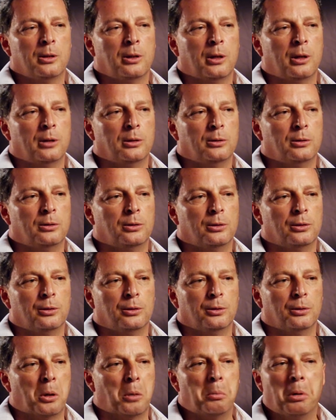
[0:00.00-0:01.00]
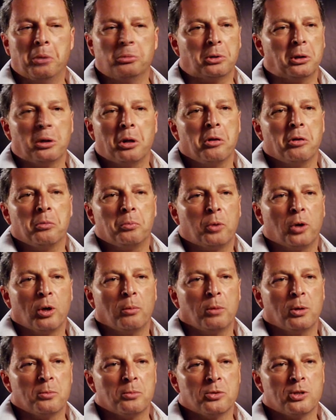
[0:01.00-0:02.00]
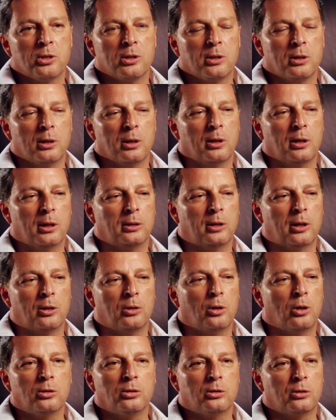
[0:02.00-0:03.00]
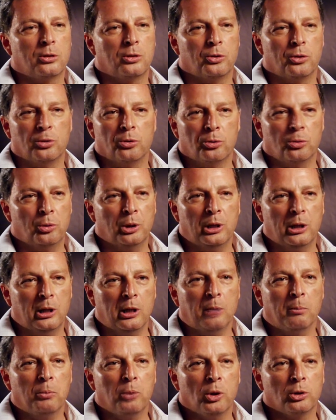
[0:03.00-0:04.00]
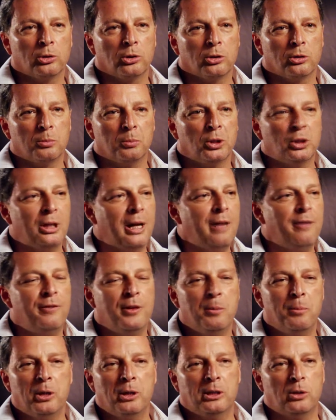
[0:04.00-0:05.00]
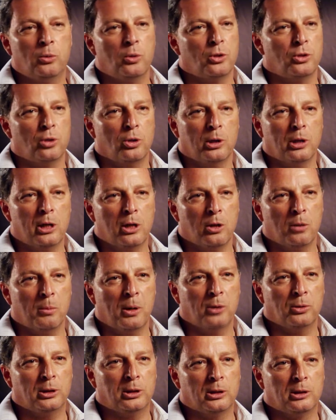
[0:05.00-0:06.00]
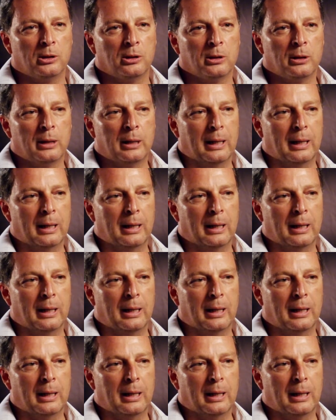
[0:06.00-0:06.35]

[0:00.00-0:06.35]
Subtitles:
and about another problems that are not really important, but everybody was talking about it.